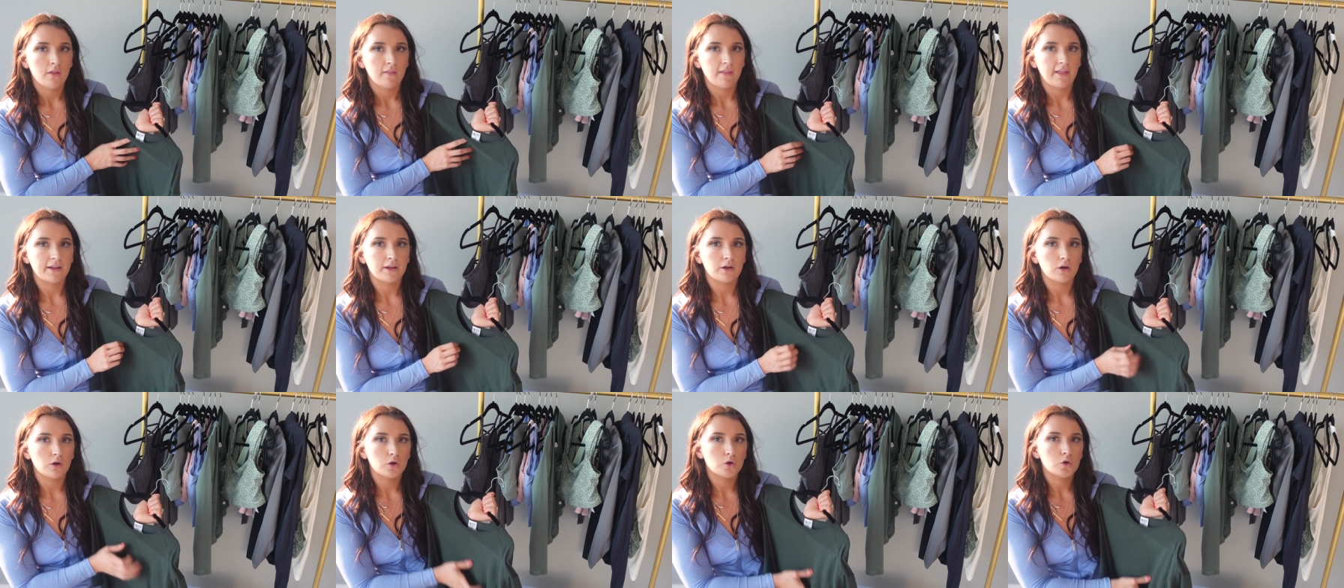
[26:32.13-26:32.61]

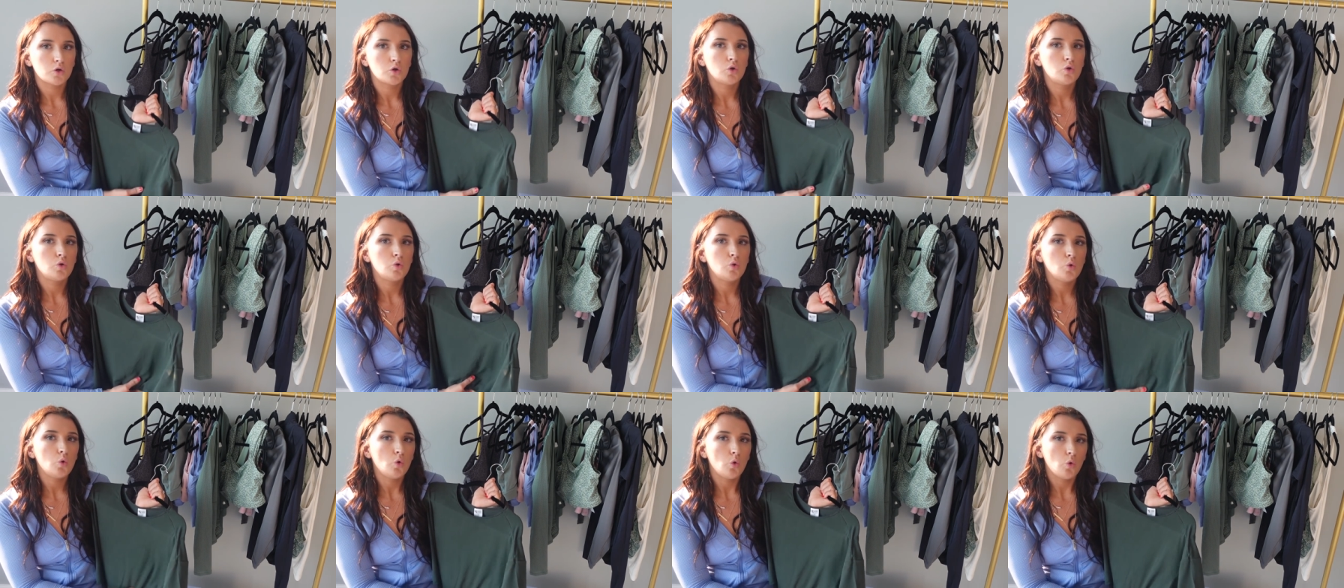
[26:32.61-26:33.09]
like
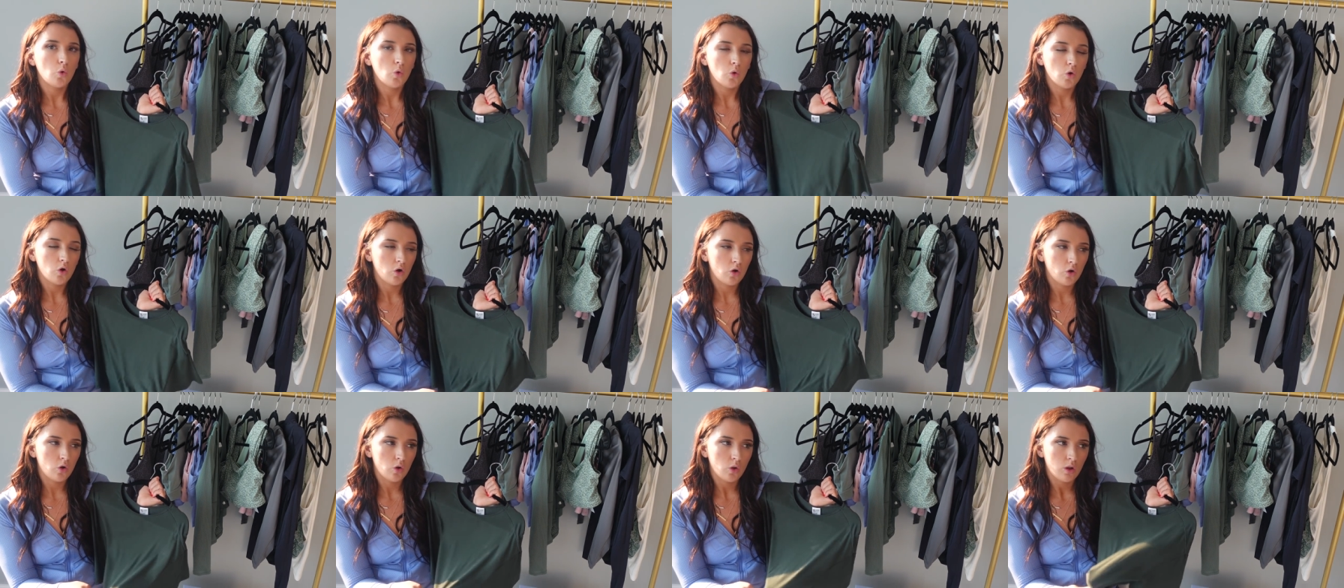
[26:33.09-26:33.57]

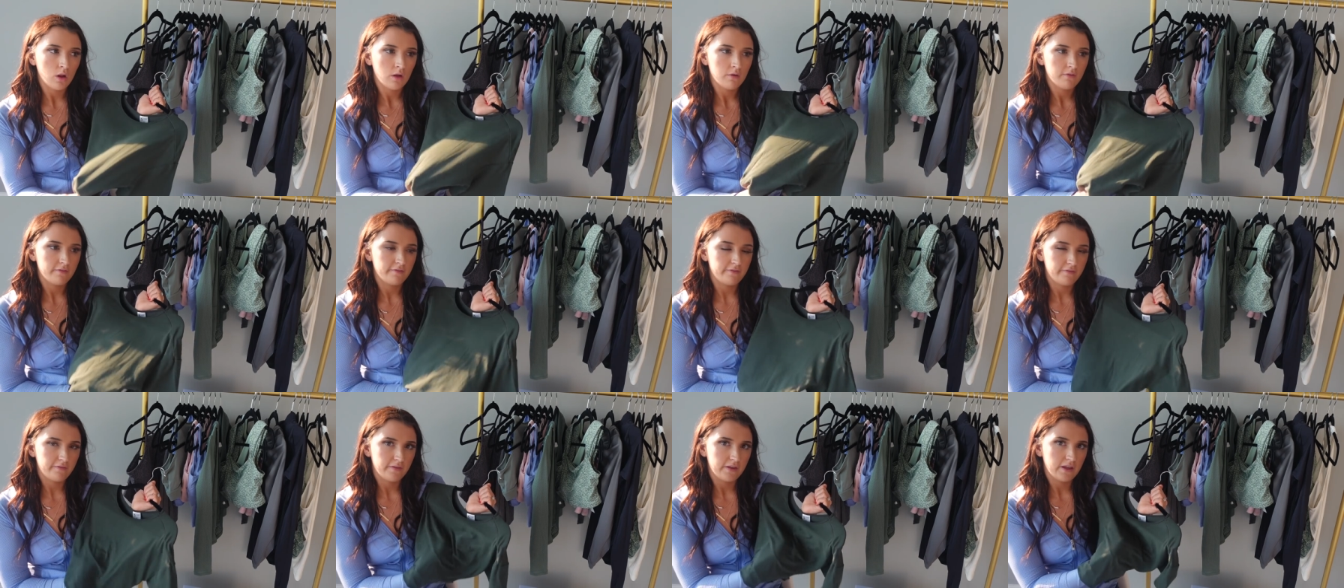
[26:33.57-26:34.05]
cool
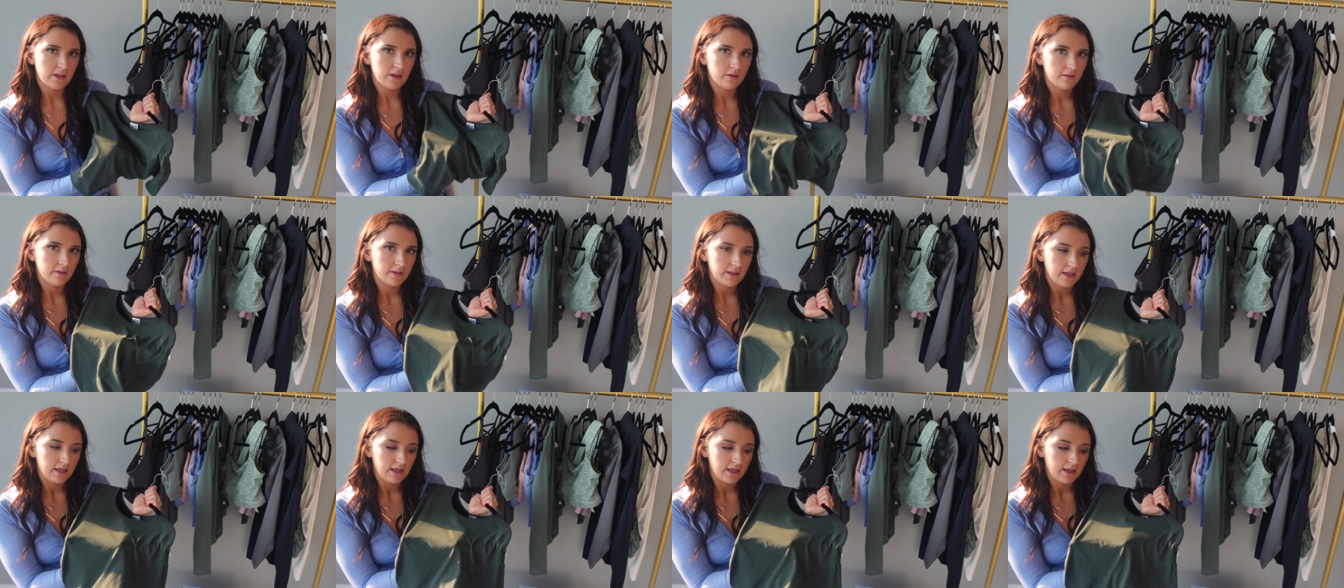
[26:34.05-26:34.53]

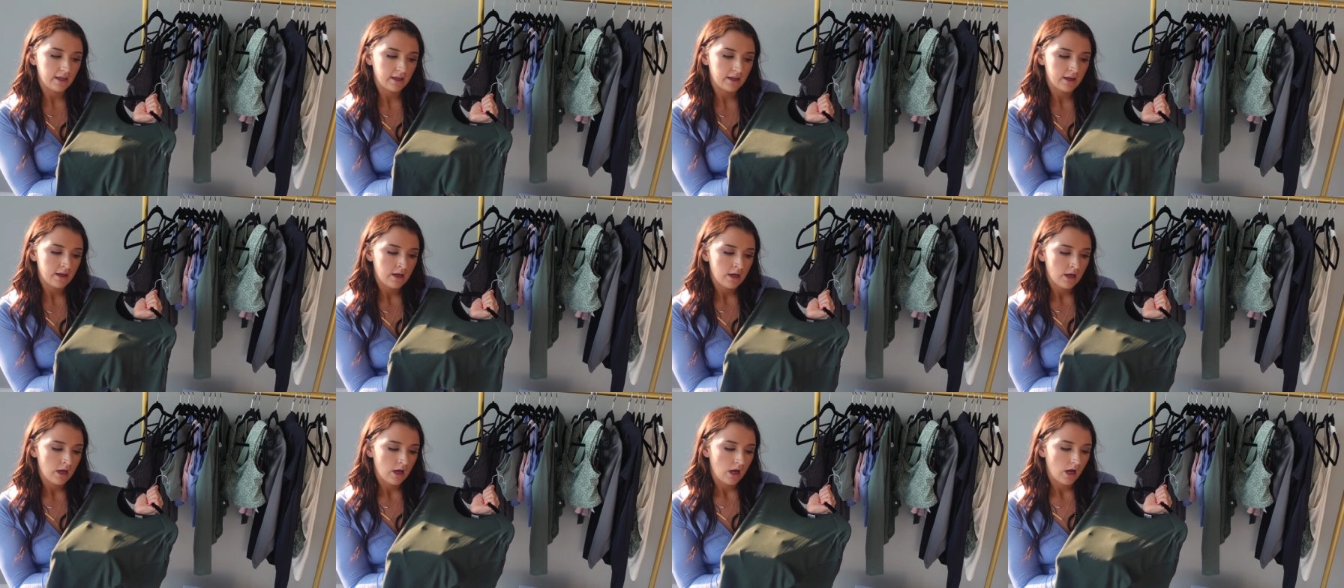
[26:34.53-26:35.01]

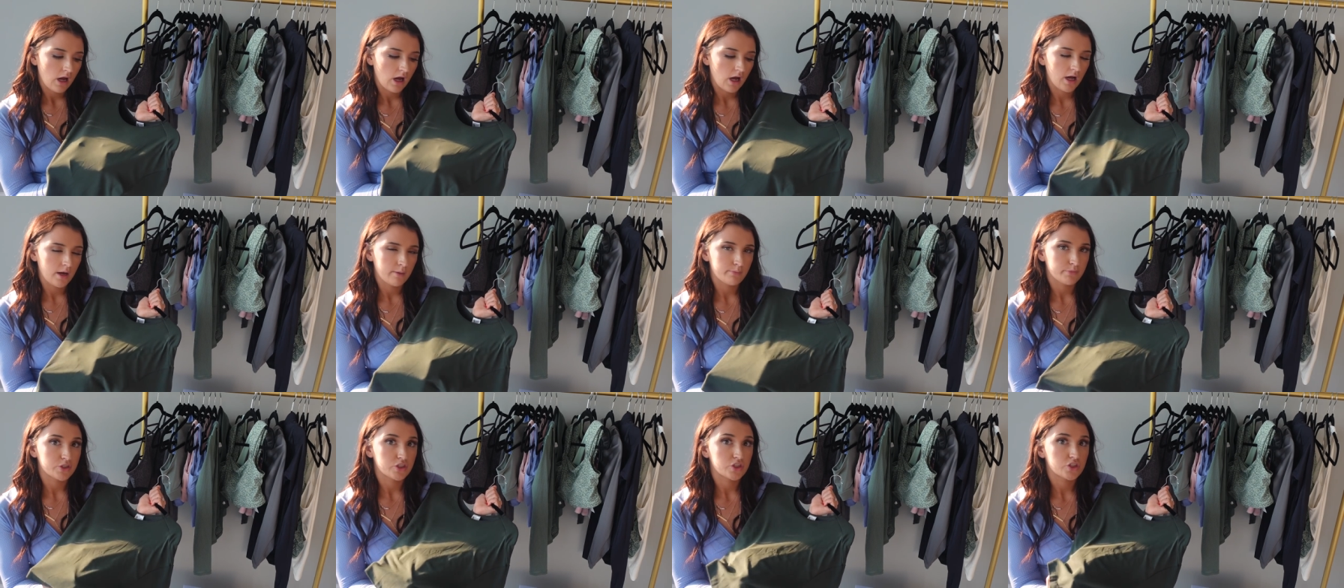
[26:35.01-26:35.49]
feeling,
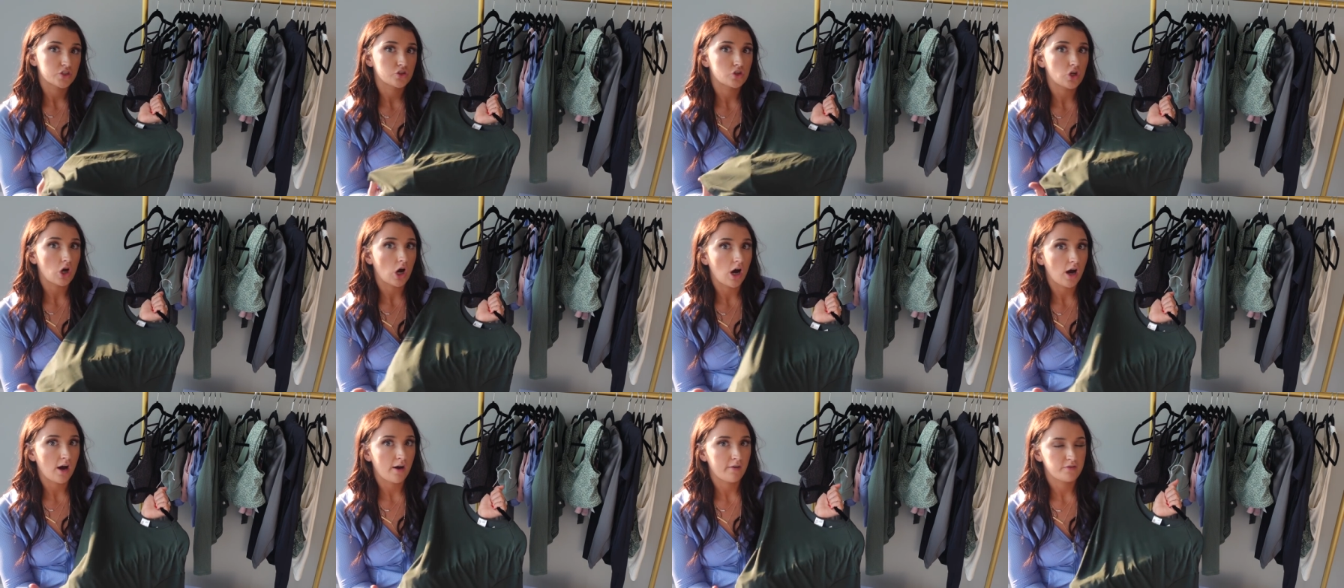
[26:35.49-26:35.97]

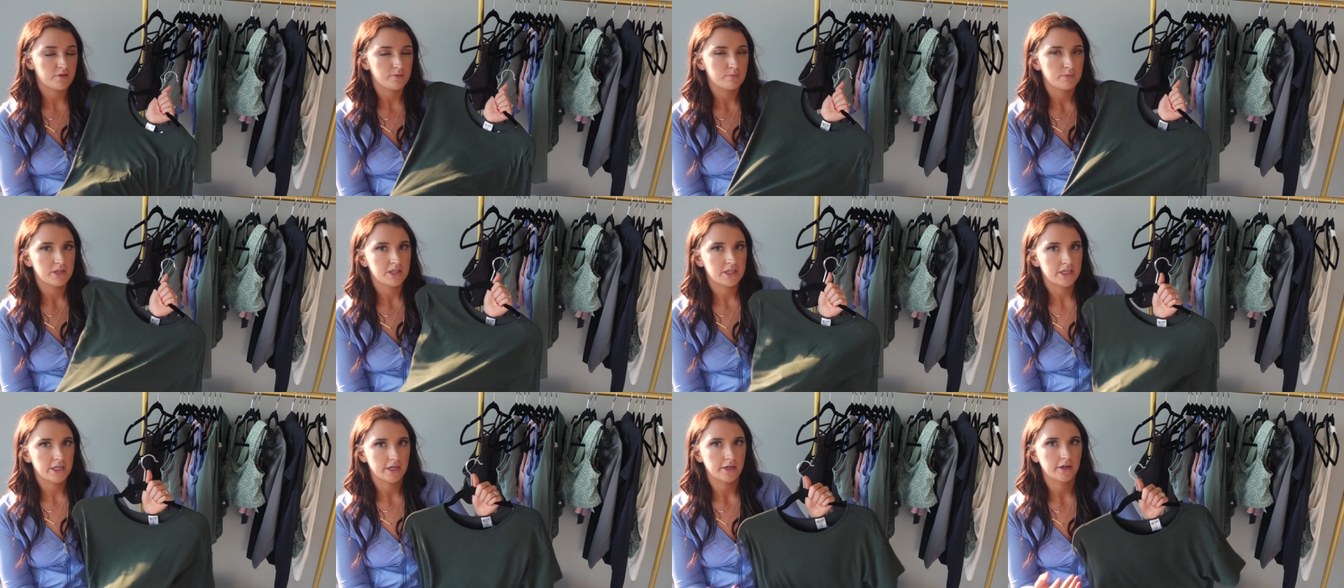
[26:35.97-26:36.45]
soft
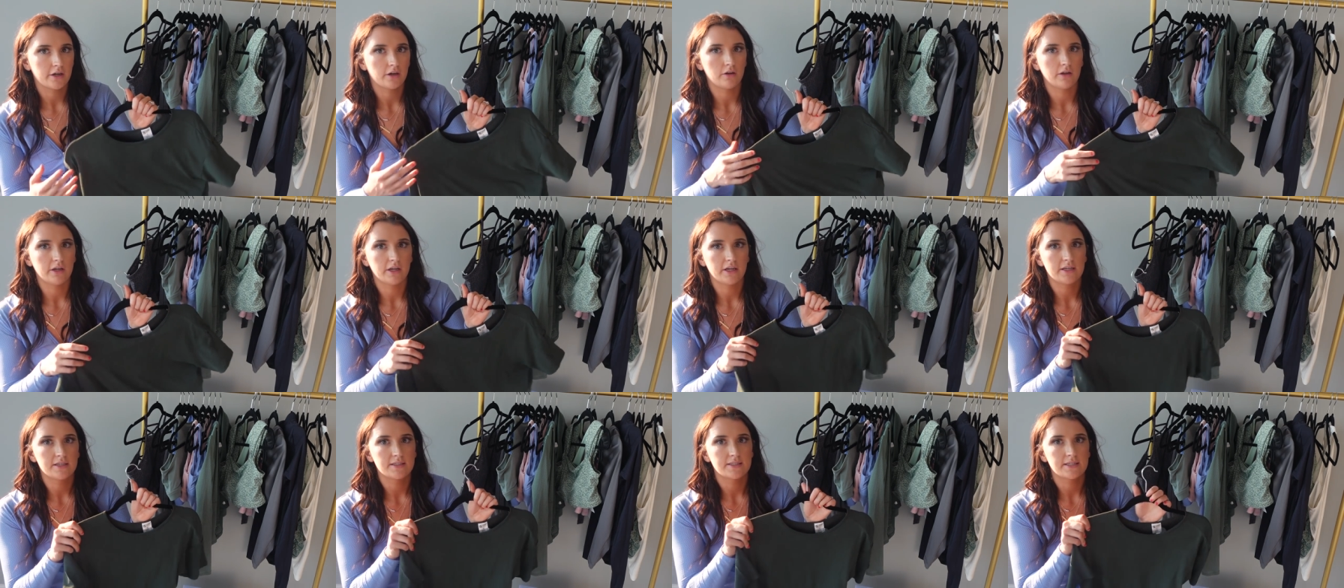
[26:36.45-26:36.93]

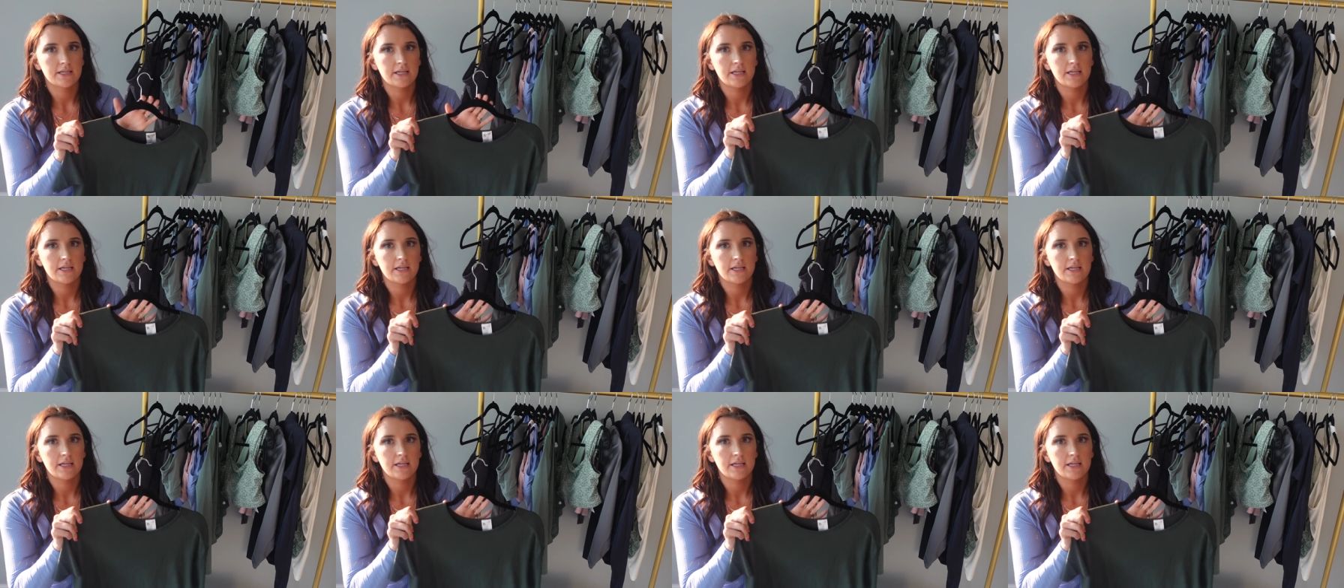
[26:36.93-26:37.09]
material. It is